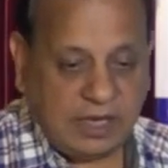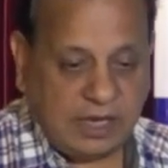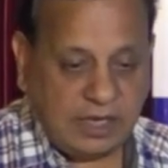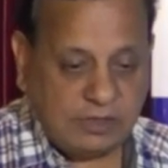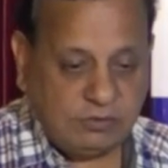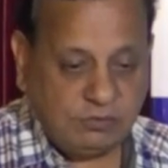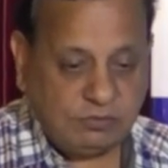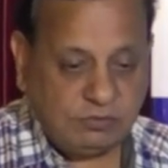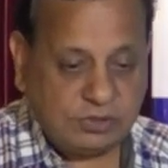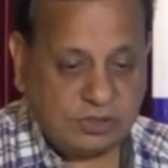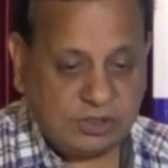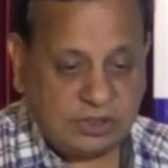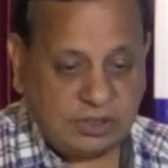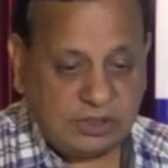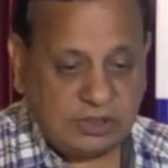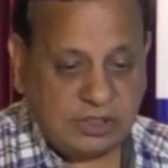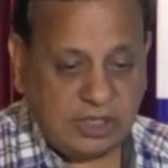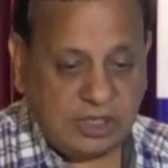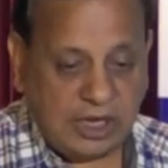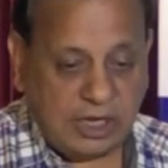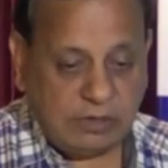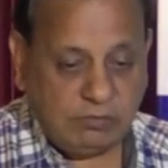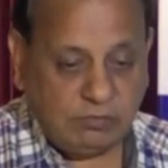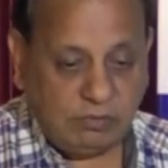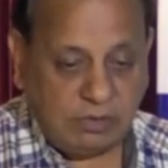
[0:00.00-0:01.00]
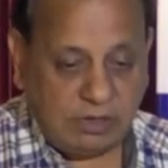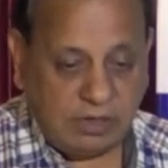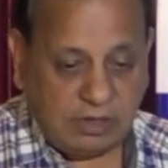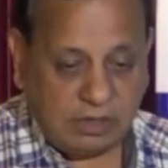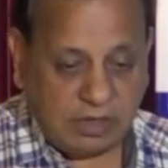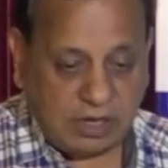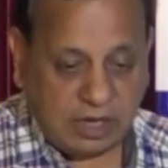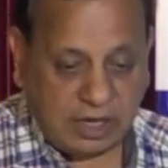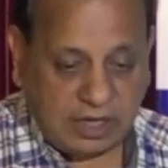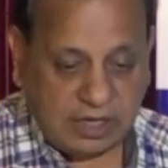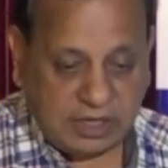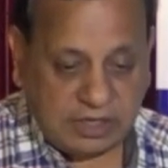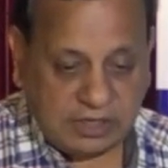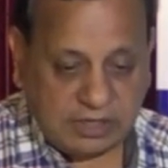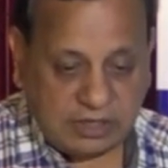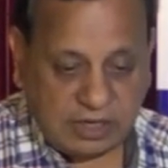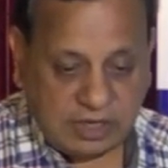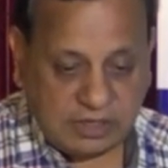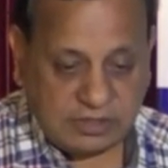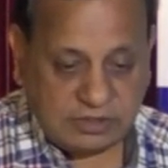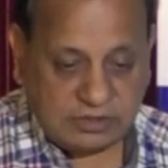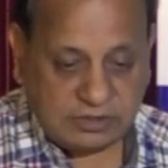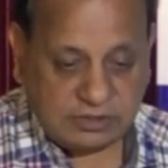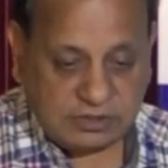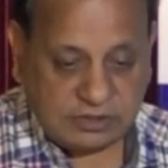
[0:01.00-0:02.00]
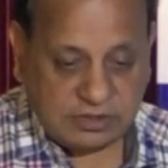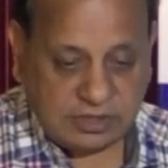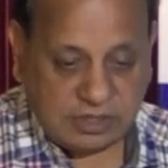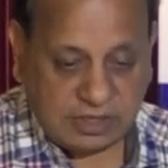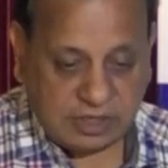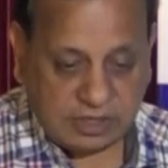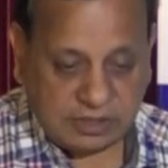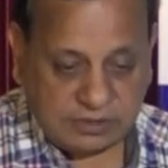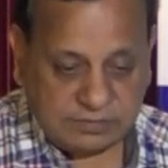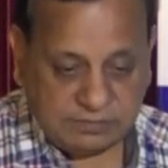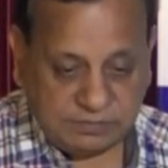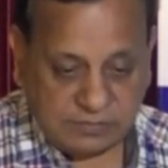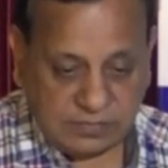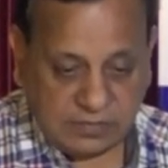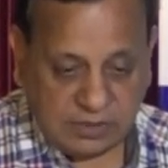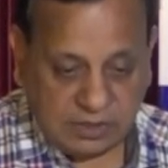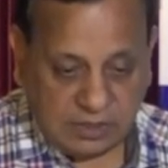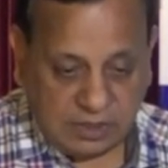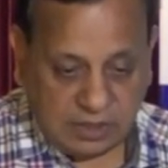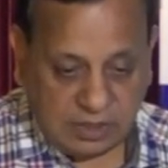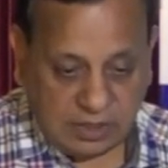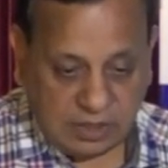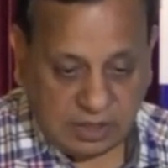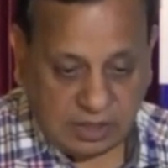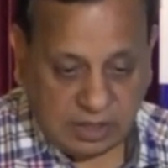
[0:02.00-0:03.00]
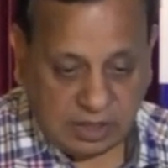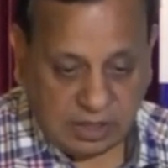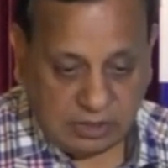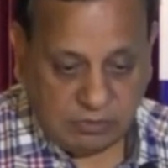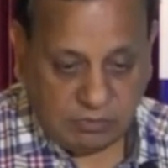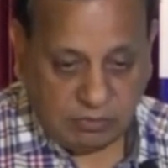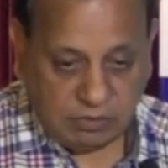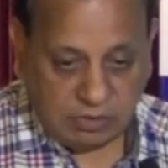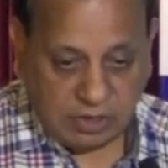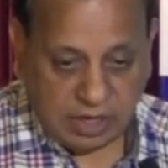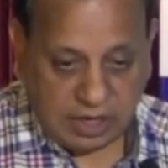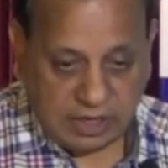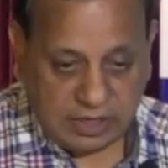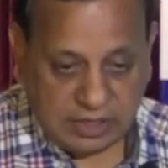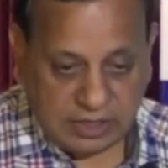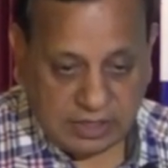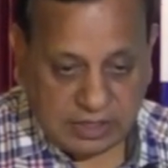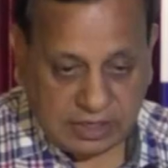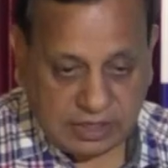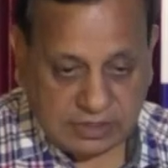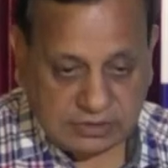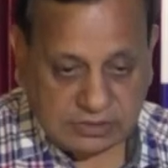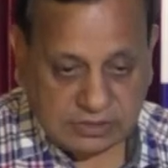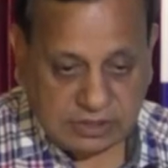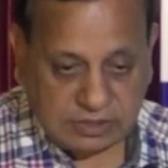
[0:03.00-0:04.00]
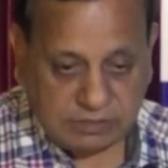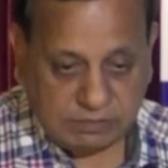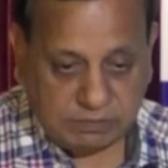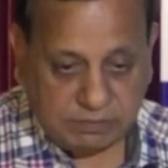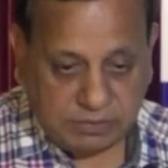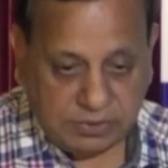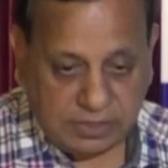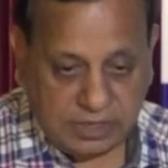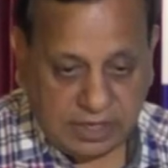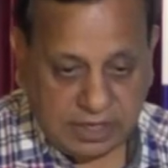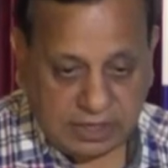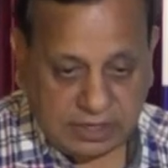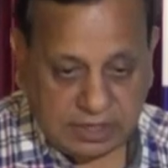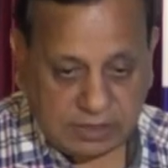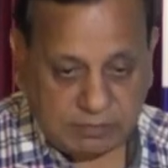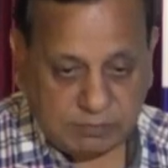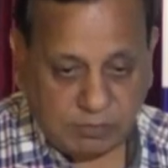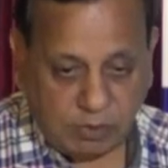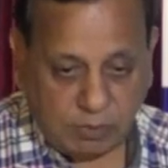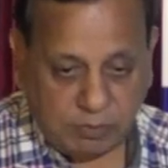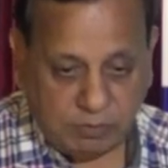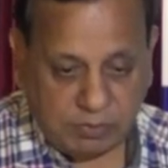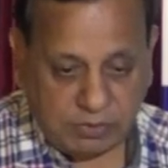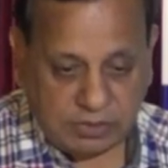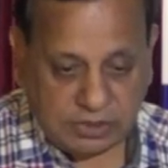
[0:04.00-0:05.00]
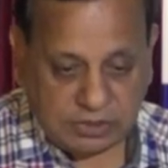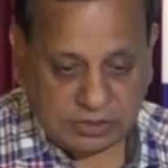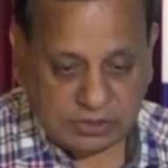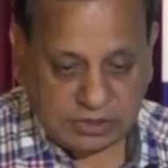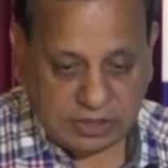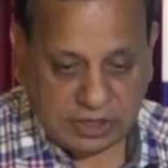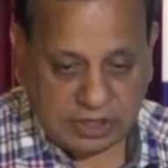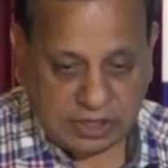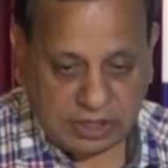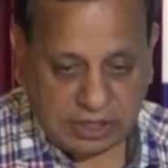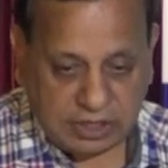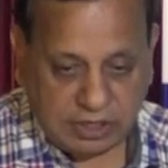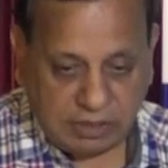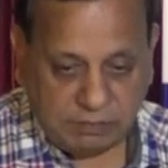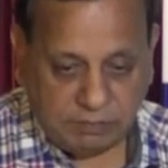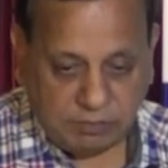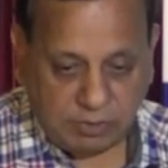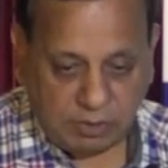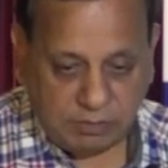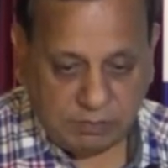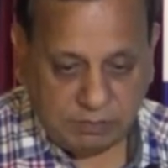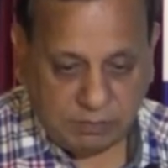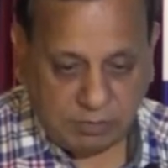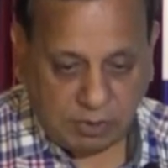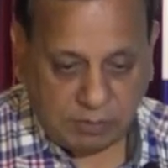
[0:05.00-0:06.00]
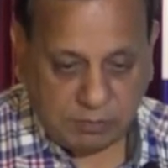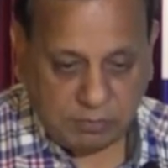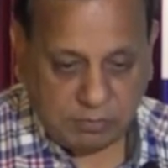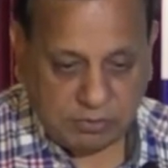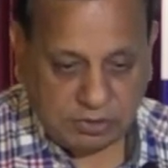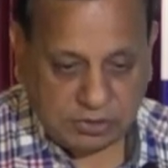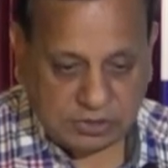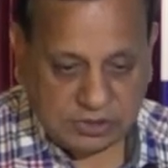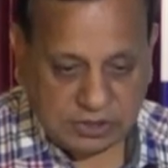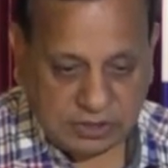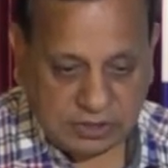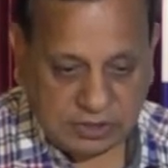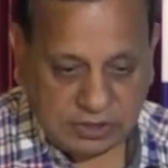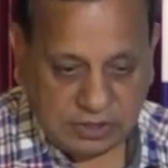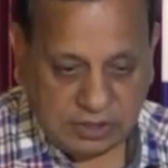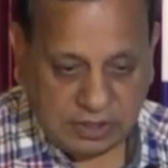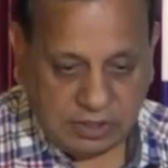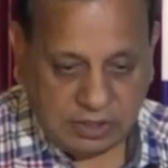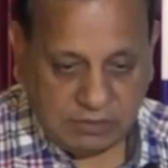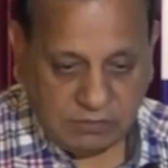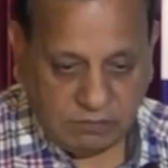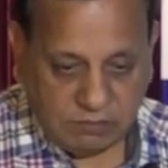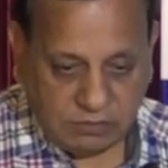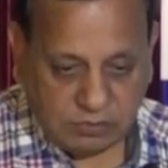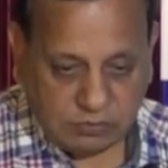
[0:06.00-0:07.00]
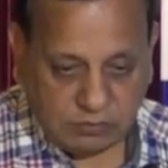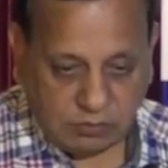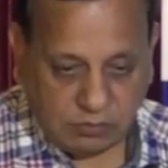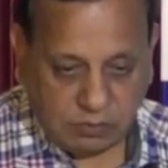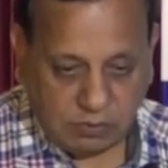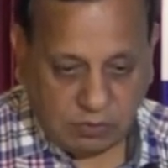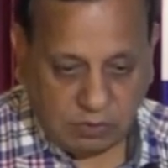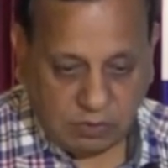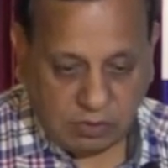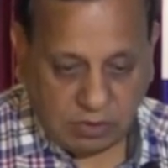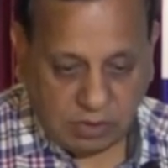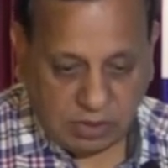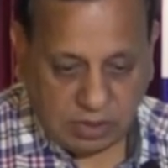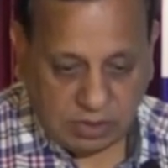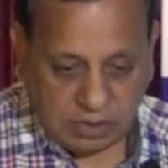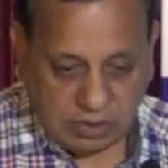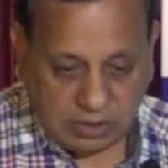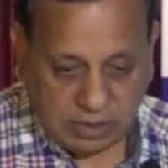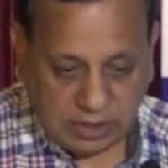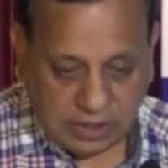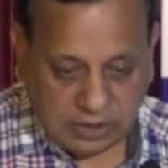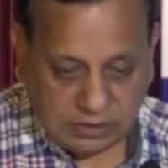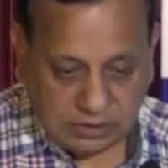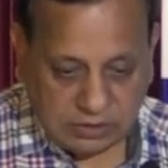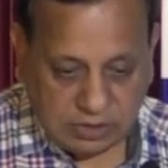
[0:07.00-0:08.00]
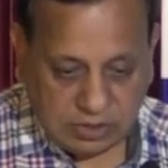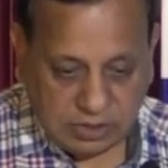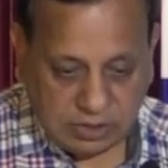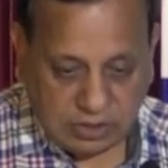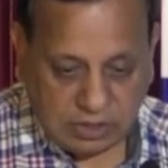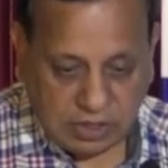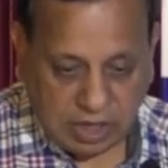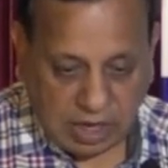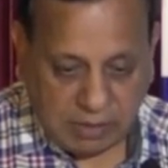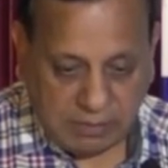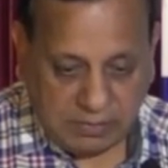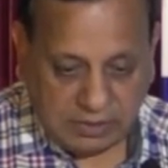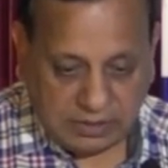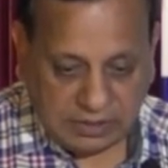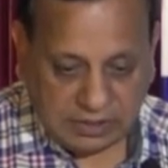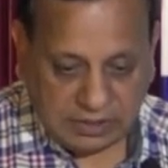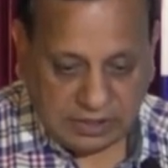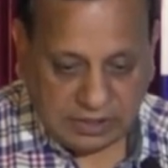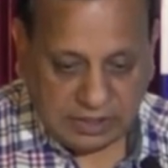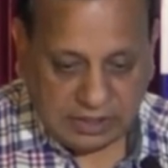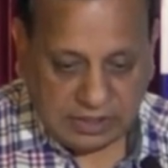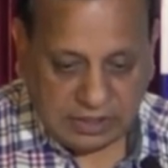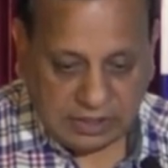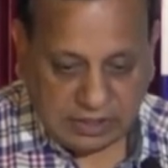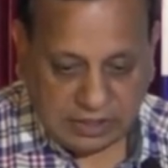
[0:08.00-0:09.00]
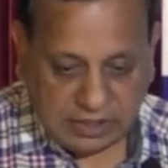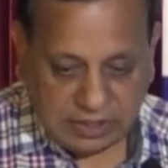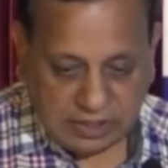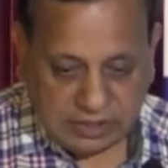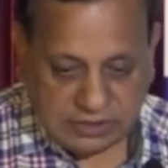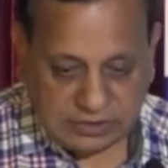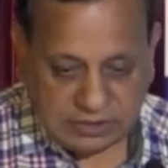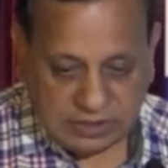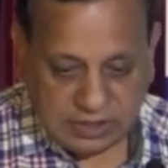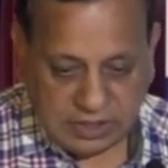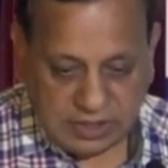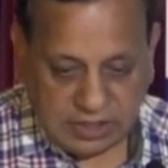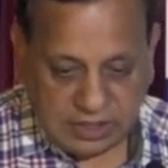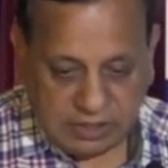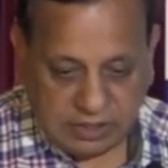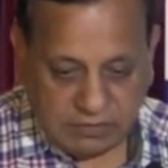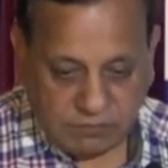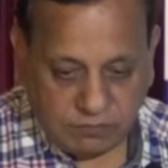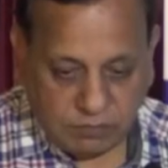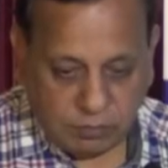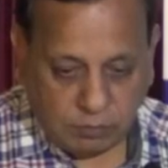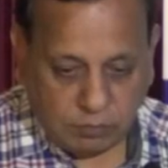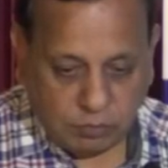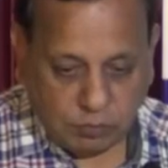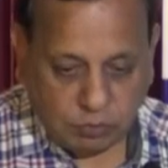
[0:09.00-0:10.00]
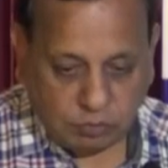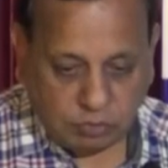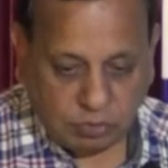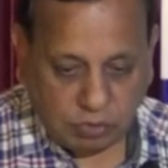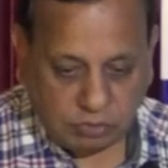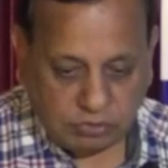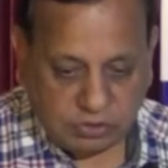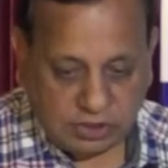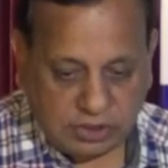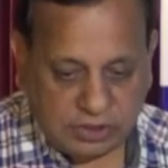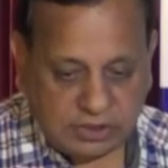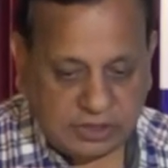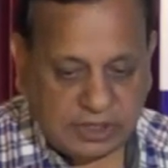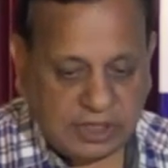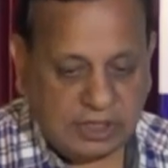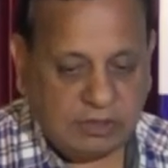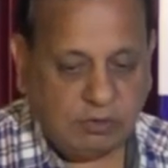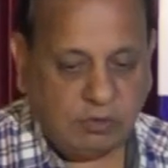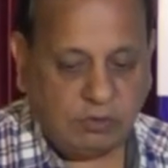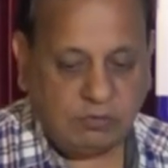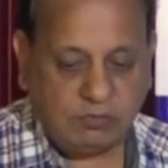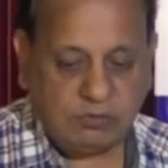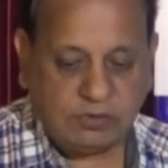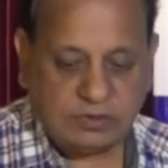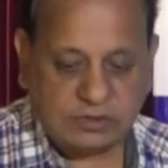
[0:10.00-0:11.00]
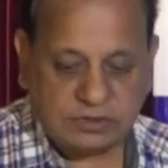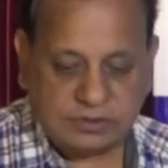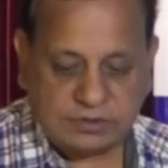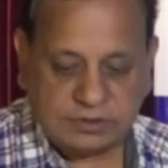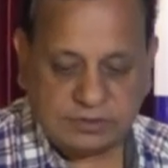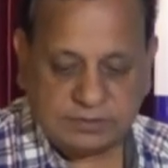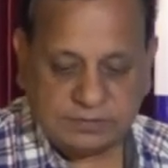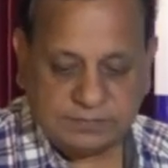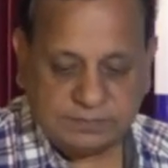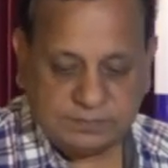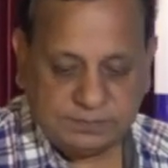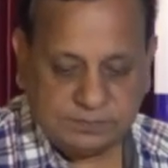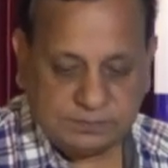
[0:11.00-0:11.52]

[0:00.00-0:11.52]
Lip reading: As you see, the annual cardiac runs in pediatric population and adult population has dramatically increased from 2010 onwards.